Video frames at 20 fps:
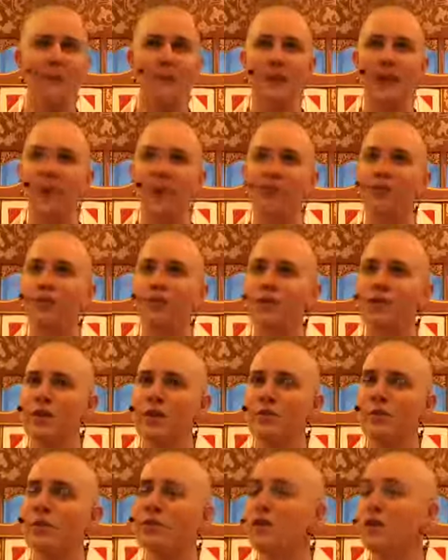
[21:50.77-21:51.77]
And if for
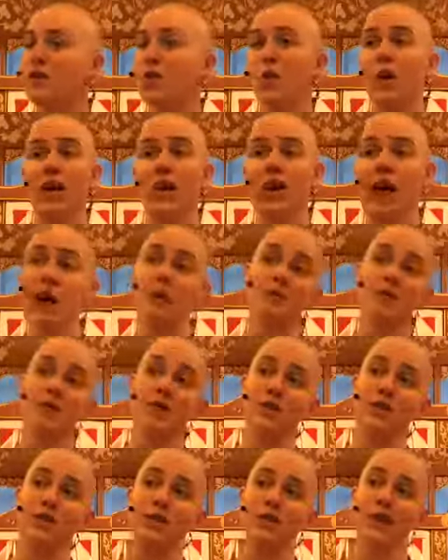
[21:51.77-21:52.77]
some reason you want
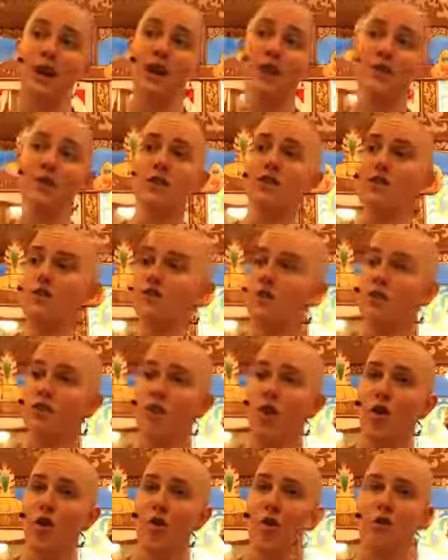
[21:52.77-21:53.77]
absolute silence during the
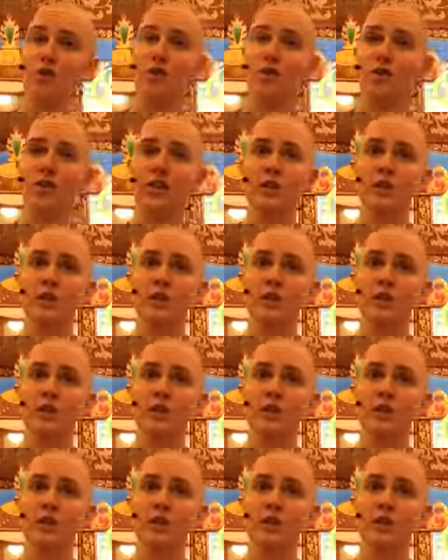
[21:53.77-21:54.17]
whole retreat,